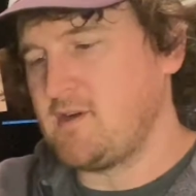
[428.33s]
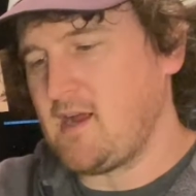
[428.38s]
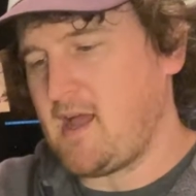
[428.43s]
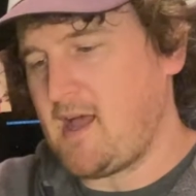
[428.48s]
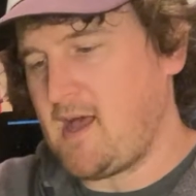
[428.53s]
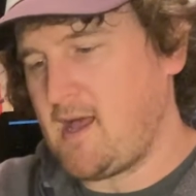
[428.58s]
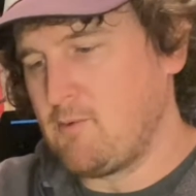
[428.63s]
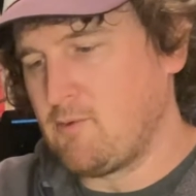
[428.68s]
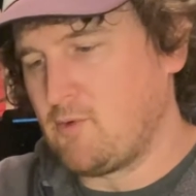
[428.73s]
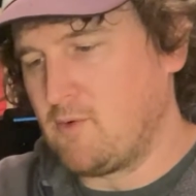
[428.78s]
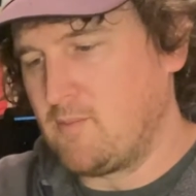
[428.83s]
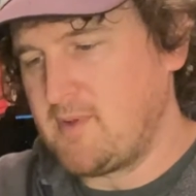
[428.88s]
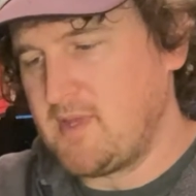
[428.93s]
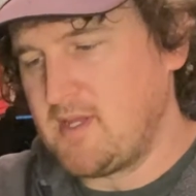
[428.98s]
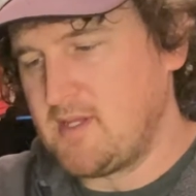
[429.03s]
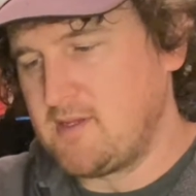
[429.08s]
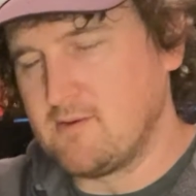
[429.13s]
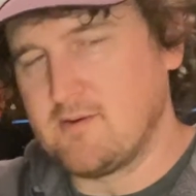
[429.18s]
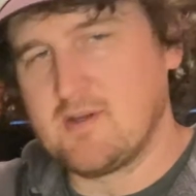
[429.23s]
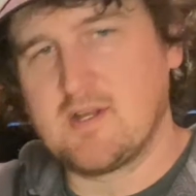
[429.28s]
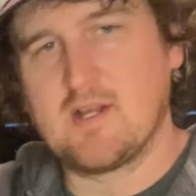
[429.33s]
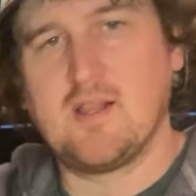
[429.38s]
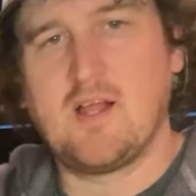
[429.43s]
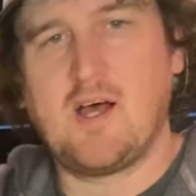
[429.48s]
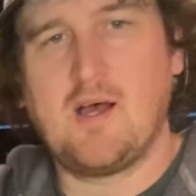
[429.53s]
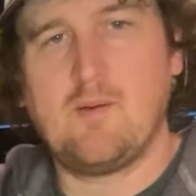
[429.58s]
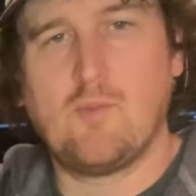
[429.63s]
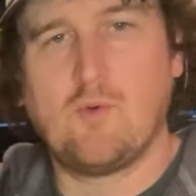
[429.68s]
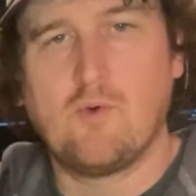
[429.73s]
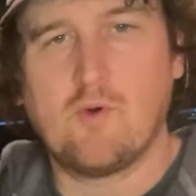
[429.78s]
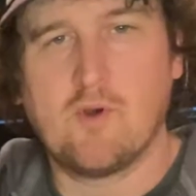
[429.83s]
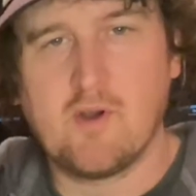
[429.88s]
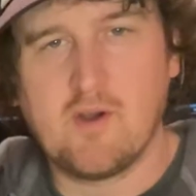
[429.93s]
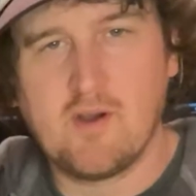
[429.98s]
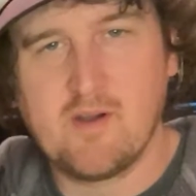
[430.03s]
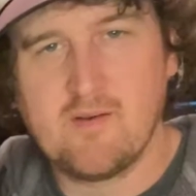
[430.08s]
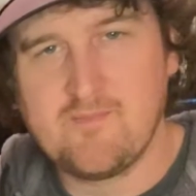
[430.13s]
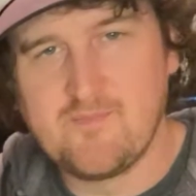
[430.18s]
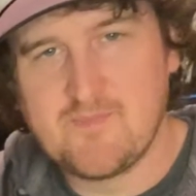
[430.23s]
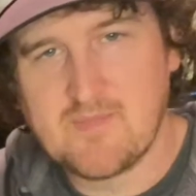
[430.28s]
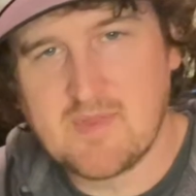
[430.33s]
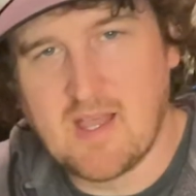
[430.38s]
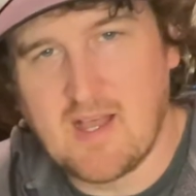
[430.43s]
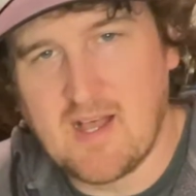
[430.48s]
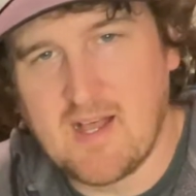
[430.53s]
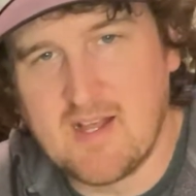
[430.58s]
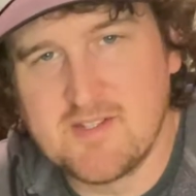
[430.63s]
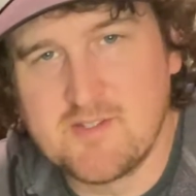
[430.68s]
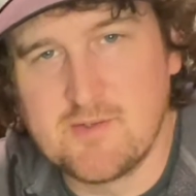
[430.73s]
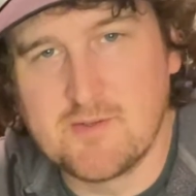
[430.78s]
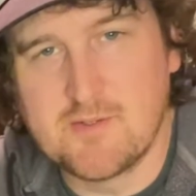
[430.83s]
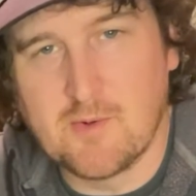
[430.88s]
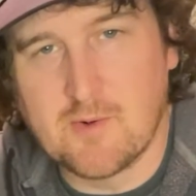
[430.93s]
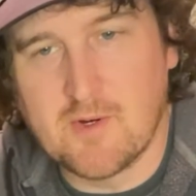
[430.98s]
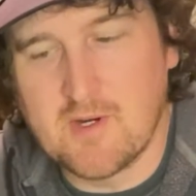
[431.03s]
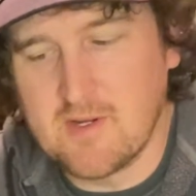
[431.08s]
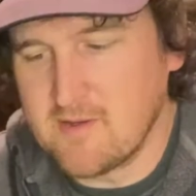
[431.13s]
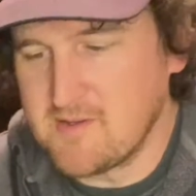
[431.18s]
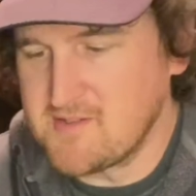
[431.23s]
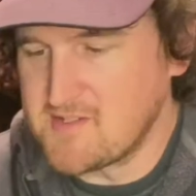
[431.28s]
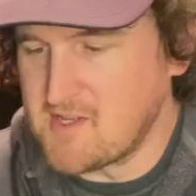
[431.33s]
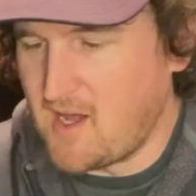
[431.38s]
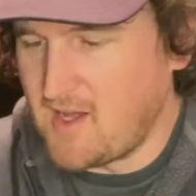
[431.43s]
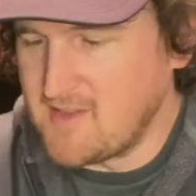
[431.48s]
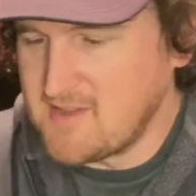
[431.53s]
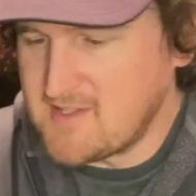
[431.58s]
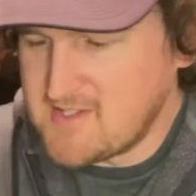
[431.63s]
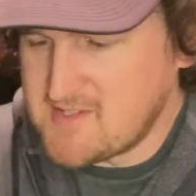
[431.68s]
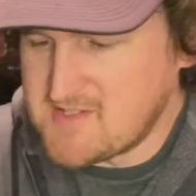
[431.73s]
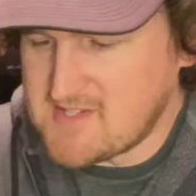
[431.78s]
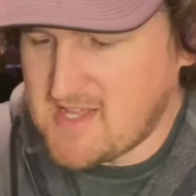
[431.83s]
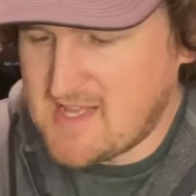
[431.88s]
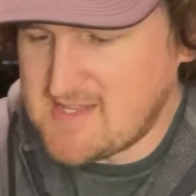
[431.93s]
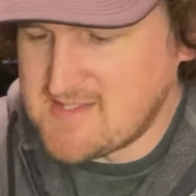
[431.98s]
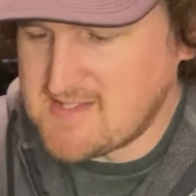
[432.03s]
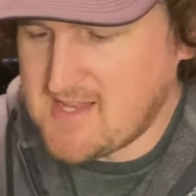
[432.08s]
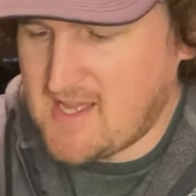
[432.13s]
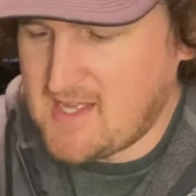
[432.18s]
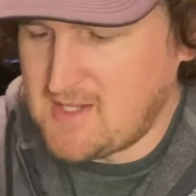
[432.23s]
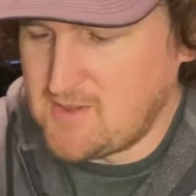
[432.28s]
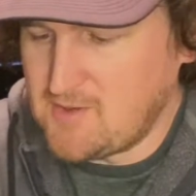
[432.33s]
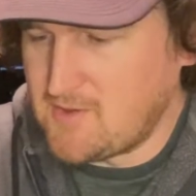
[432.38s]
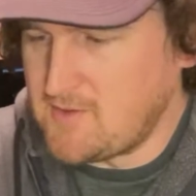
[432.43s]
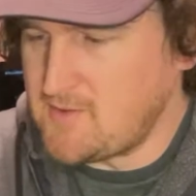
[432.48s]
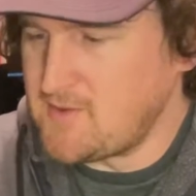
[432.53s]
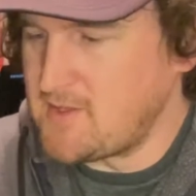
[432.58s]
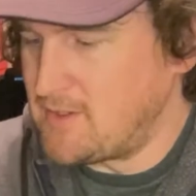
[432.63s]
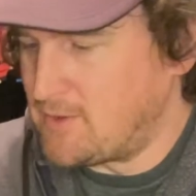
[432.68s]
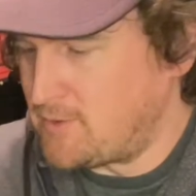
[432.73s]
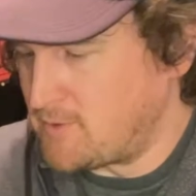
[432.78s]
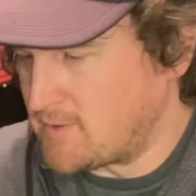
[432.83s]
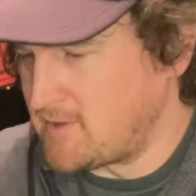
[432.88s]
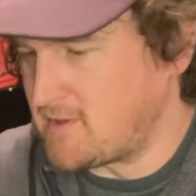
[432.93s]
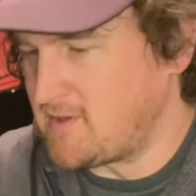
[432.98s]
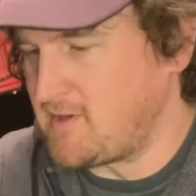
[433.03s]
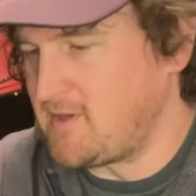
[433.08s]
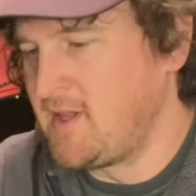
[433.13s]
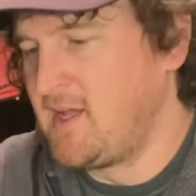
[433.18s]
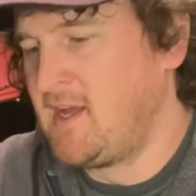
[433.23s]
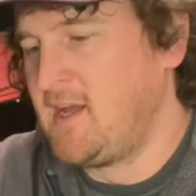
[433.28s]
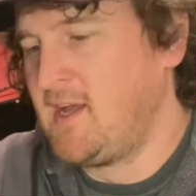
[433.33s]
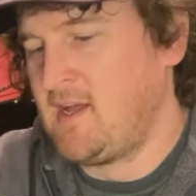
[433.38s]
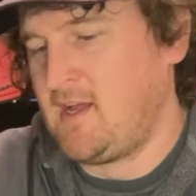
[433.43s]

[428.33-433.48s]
I will be doing a lot more tutorials on this as I learn the old girl.